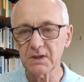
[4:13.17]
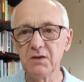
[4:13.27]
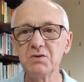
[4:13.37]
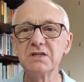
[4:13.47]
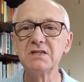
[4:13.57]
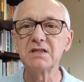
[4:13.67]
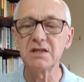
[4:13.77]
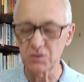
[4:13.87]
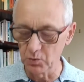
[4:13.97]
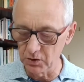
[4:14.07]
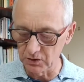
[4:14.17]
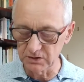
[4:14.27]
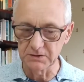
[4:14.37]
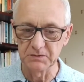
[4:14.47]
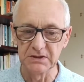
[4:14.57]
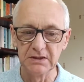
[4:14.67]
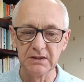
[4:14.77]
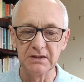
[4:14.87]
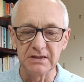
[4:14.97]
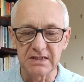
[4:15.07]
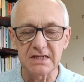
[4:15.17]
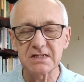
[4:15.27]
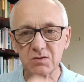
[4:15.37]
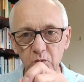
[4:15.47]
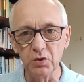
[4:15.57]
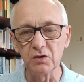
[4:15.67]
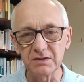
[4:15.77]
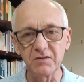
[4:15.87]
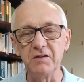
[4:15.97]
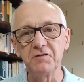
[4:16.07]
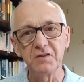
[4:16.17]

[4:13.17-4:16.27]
it was into this world, and